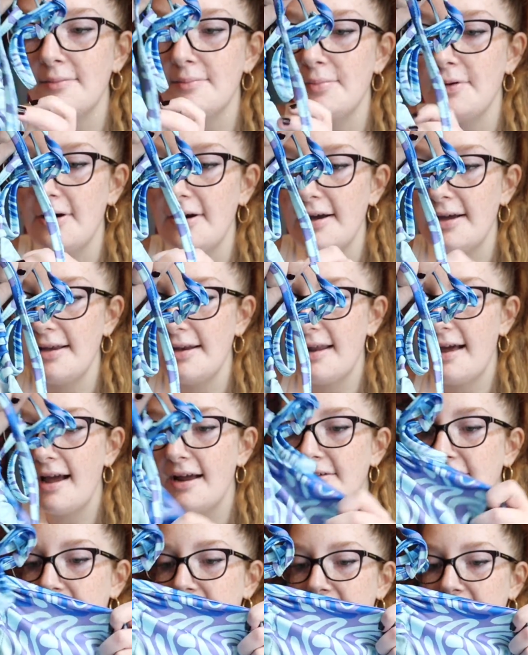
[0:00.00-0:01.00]
But
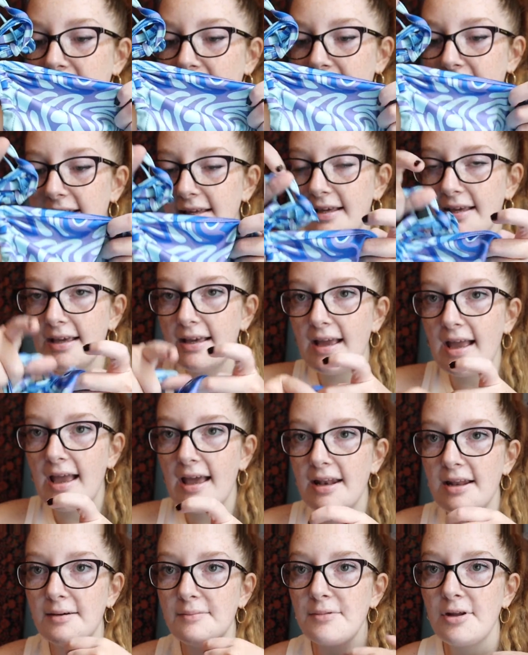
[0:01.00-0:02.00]
I really like it,
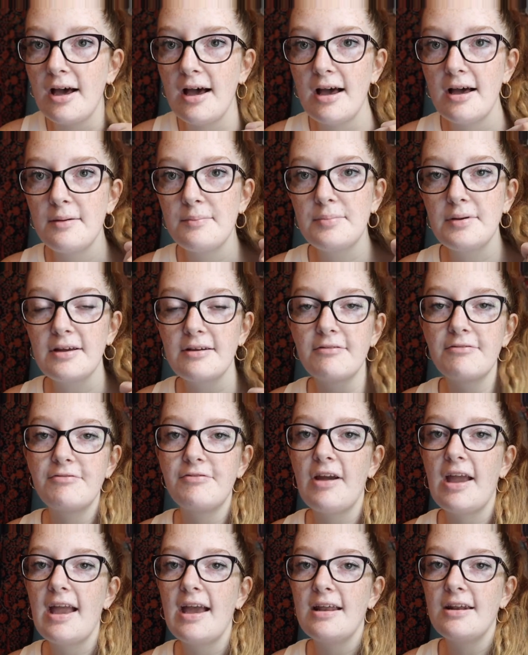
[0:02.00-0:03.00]
and I'm not a big
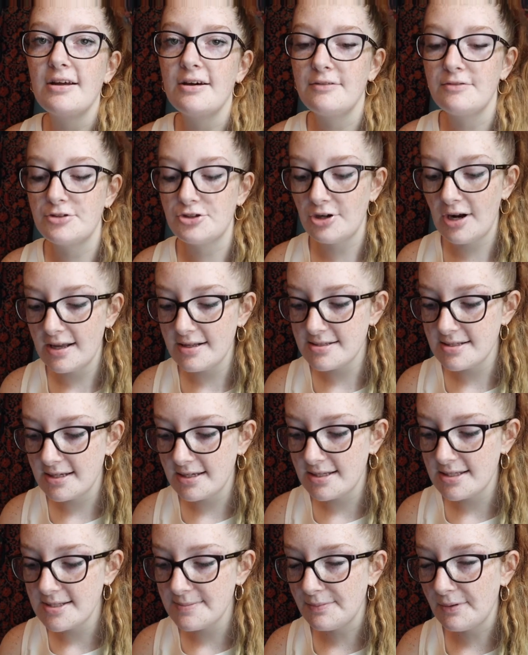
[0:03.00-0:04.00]
fan of dresses,